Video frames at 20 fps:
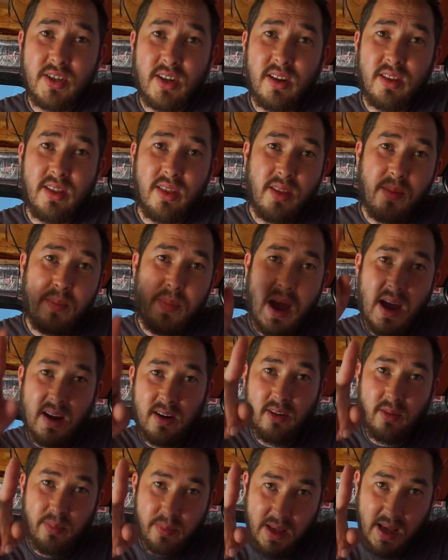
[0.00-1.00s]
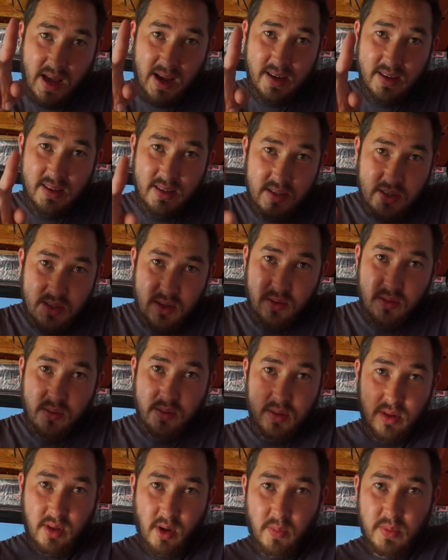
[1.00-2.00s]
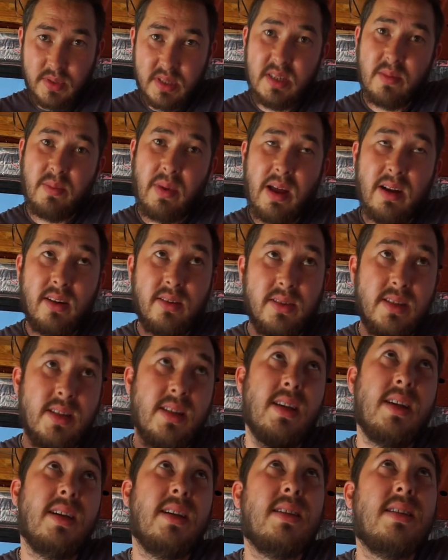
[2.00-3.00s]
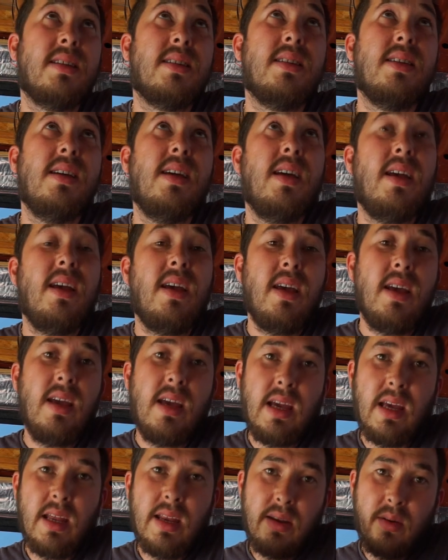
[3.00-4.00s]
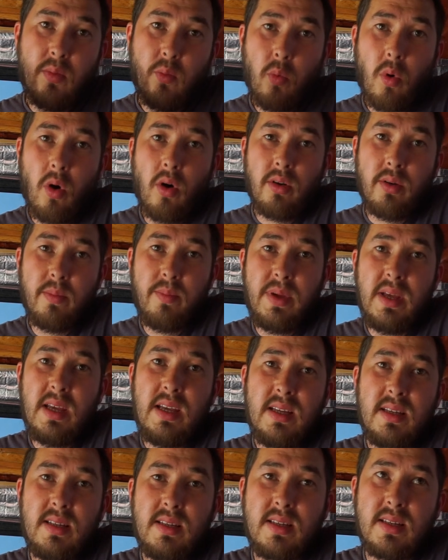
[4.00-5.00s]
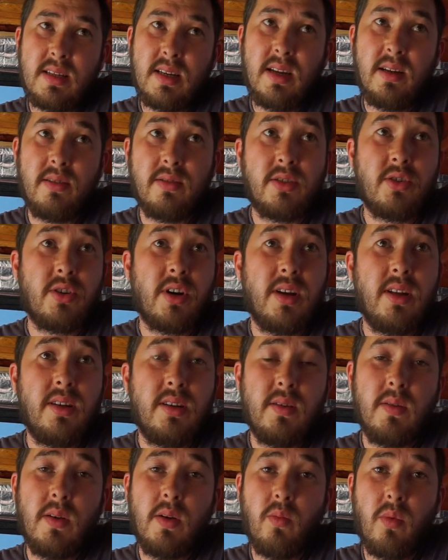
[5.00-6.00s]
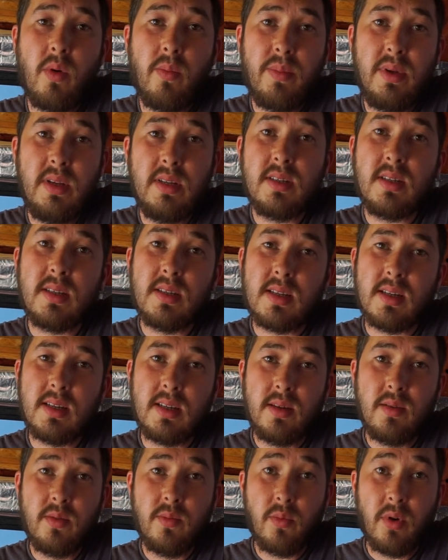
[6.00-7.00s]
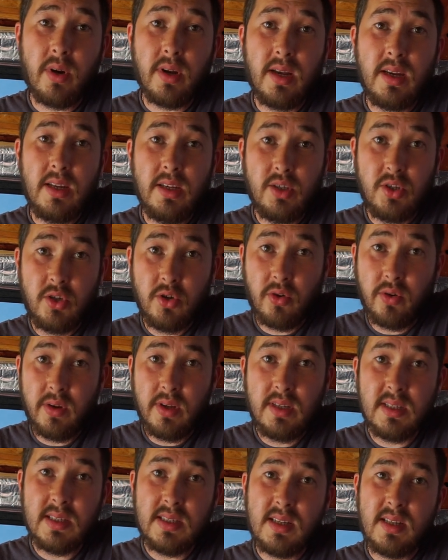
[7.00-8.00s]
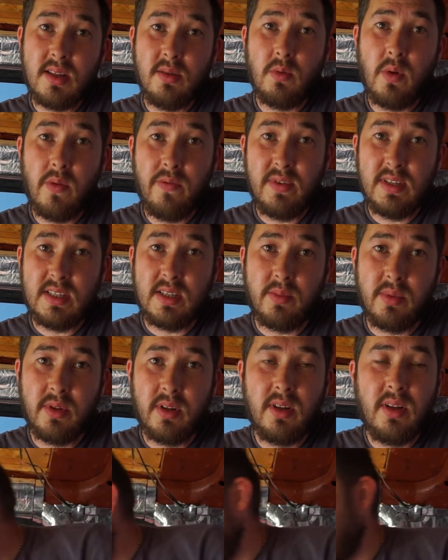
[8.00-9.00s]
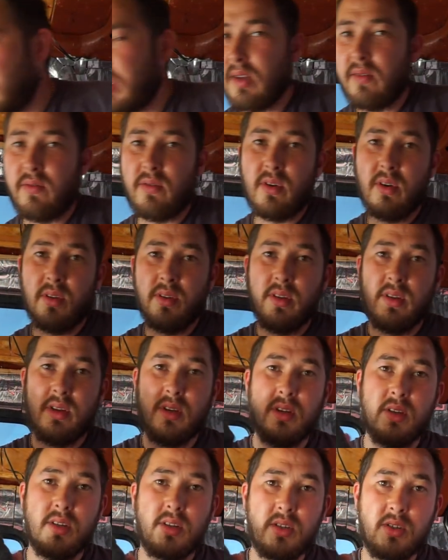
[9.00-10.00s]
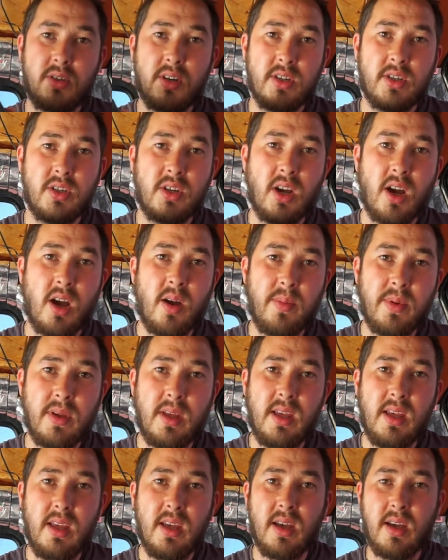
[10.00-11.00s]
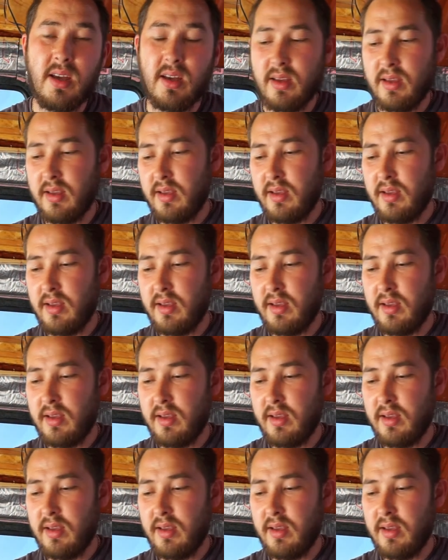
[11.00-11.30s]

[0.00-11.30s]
done the panel behind you, the opposite panel to this, in one piece, and I was trying to do it in one piece because I didn't want any joins that were visible. Obviously I've got the stretch carpet here.